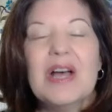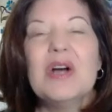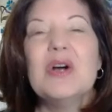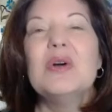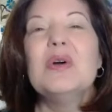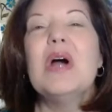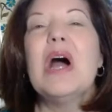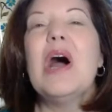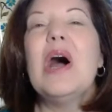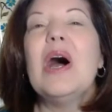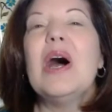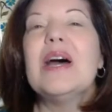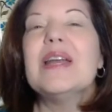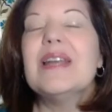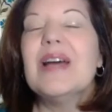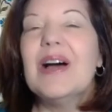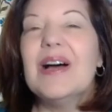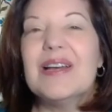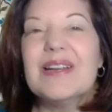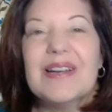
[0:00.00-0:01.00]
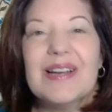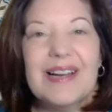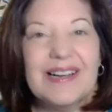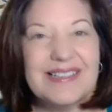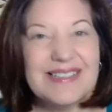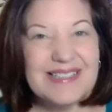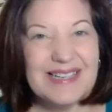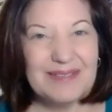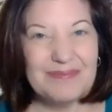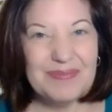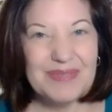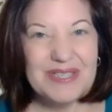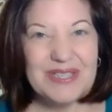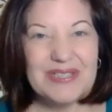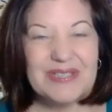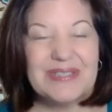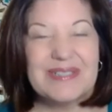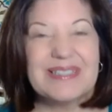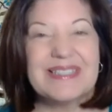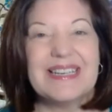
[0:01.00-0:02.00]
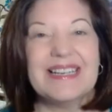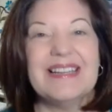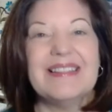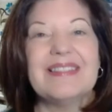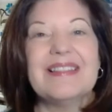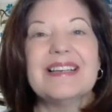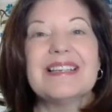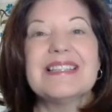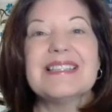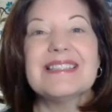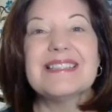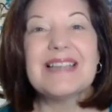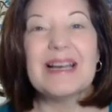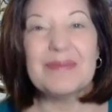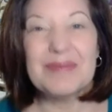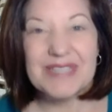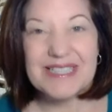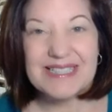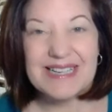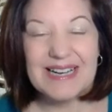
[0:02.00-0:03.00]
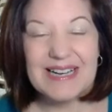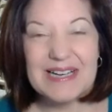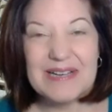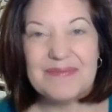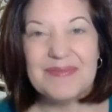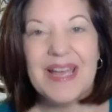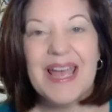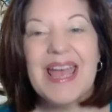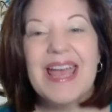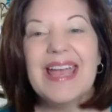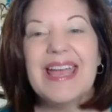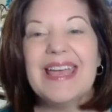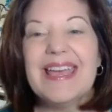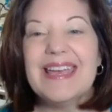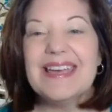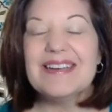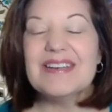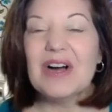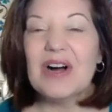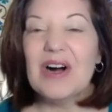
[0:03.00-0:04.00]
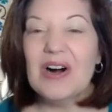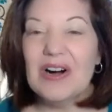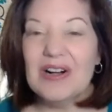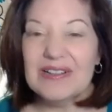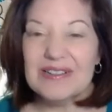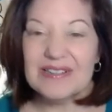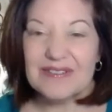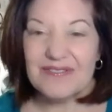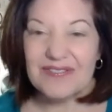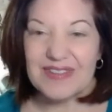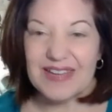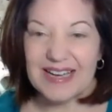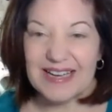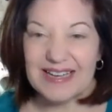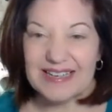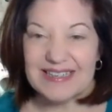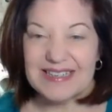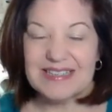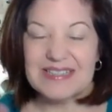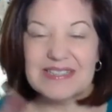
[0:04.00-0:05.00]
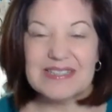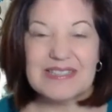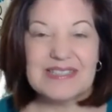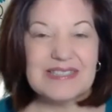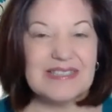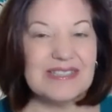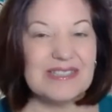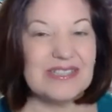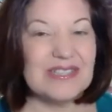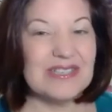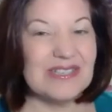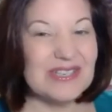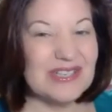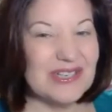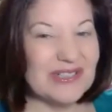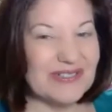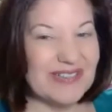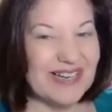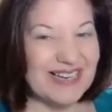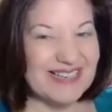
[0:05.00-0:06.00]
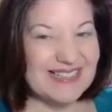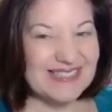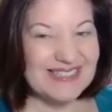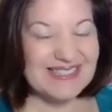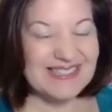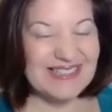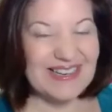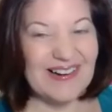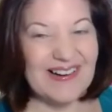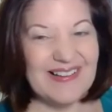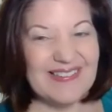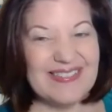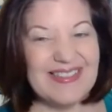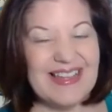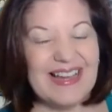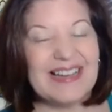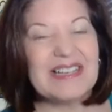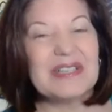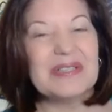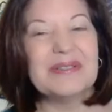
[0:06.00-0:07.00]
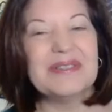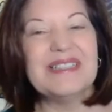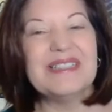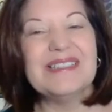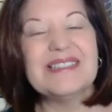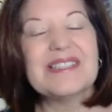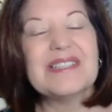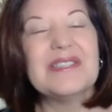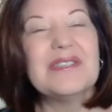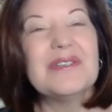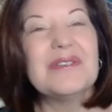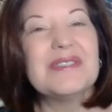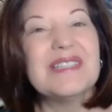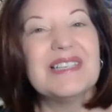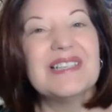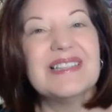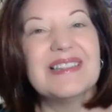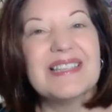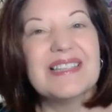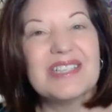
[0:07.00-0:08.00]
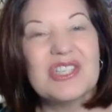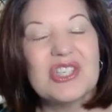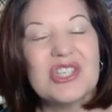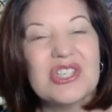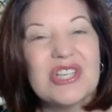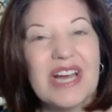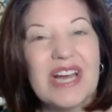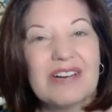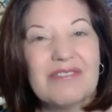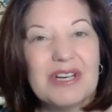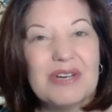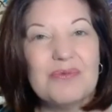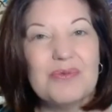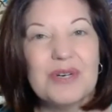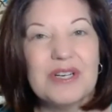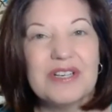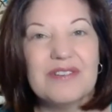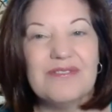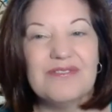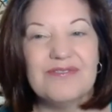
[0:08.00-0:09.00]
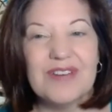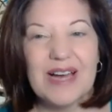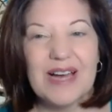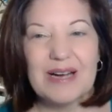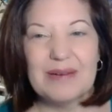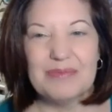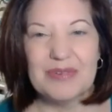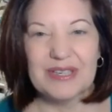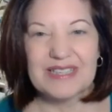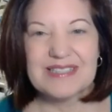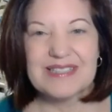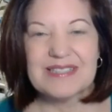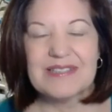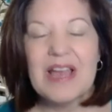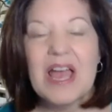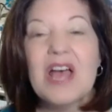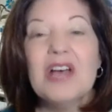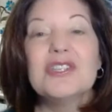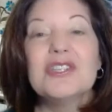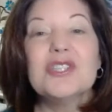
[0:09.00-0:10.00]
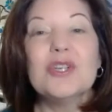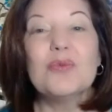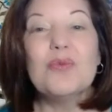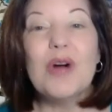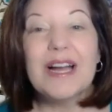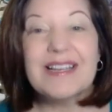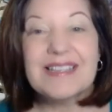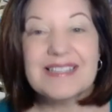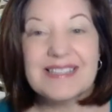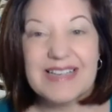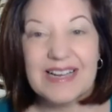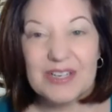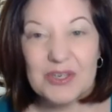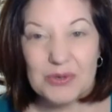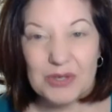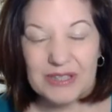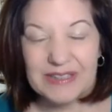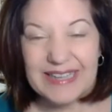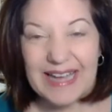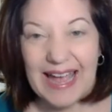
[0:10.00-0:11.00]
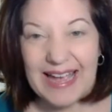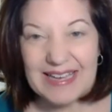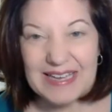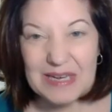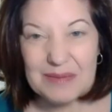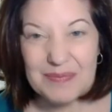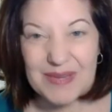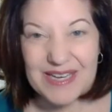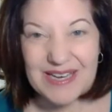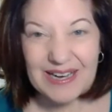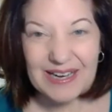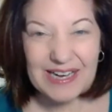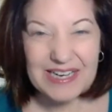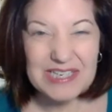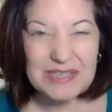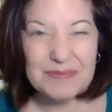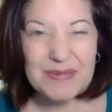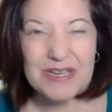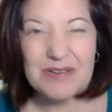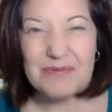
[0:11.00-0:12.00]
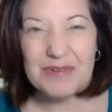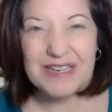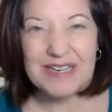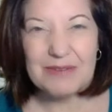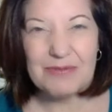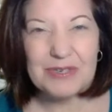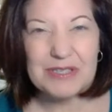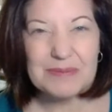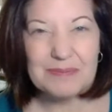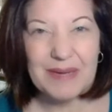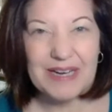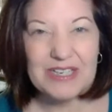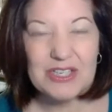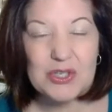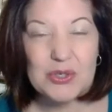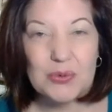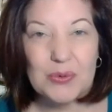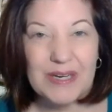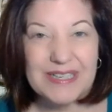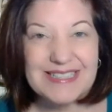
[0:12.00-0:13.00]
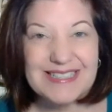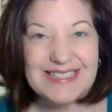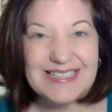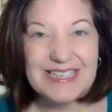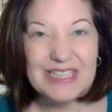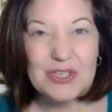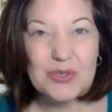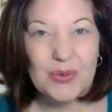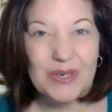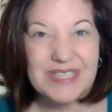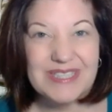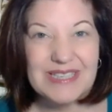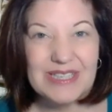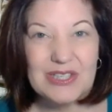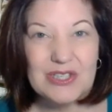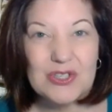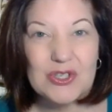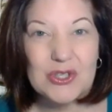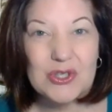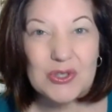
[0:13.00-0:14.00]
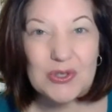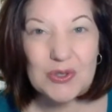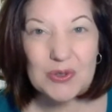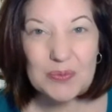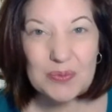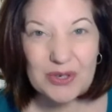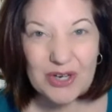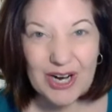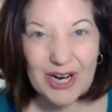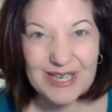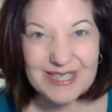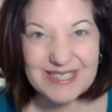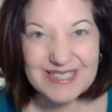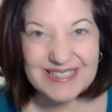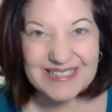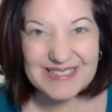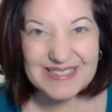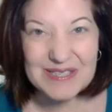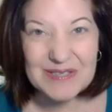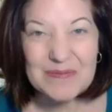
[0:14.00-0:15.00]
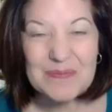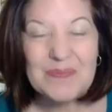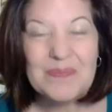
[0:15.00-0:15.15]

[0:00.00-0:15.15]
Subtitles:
hot temperatures in the summertime, and all of that is traced on that quilt using the cherry wood fabrics. So why is that quilt hanging behind me when it was my 2022 project?